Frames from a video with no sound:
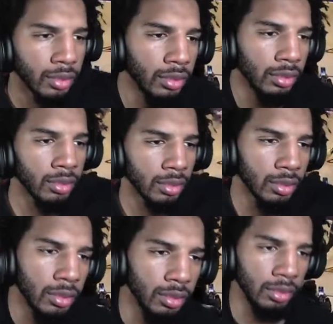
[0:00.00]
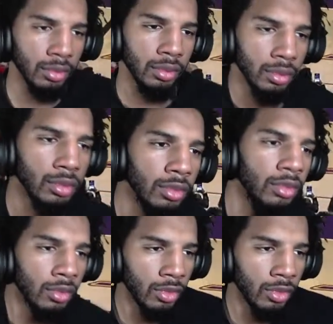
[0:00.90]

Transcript: Nobody speaks.